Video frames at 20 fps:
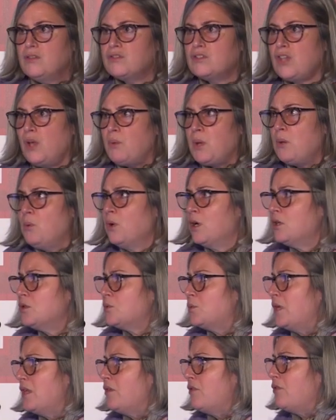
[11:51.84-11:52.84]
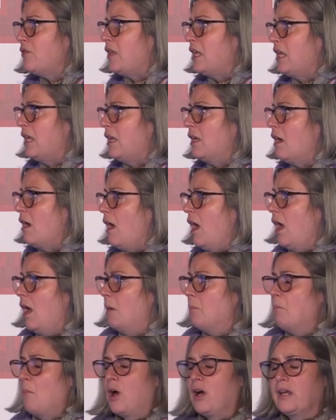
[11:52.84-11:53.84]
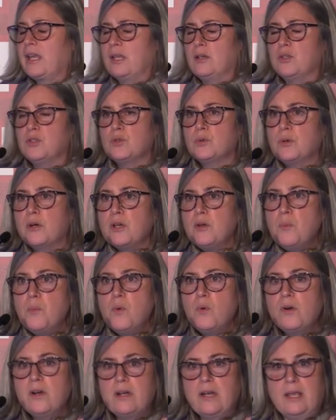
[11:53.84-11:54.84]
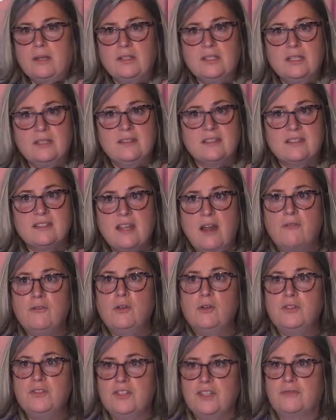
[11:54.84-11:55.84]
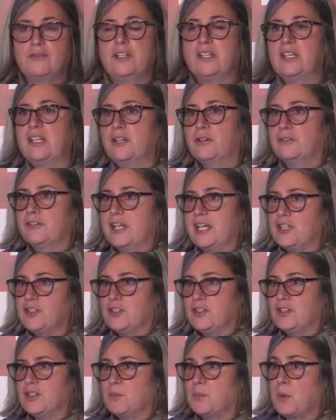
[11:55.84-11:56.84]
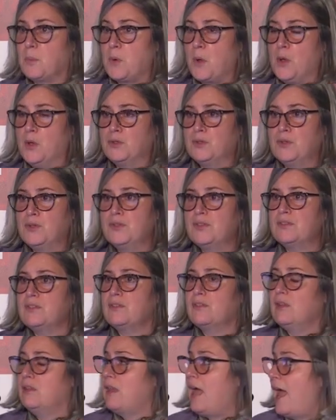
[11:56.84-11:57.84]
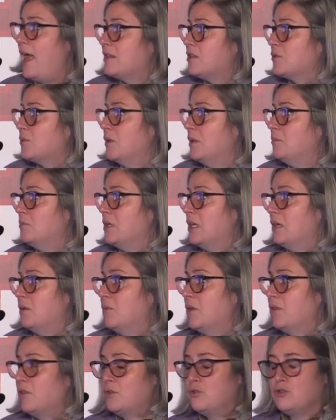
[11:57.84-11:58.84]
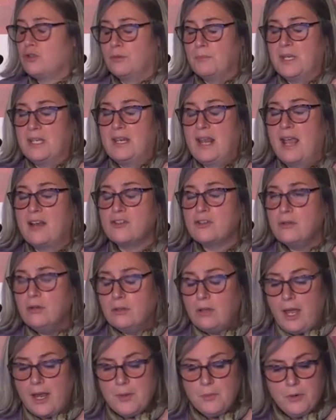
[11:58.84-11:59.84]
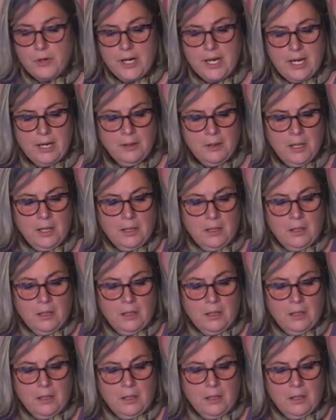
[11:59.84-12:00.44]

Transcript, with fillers: So we worked with the MARC editorial board and did several different iterations of proposals, the last one being with the German National Library,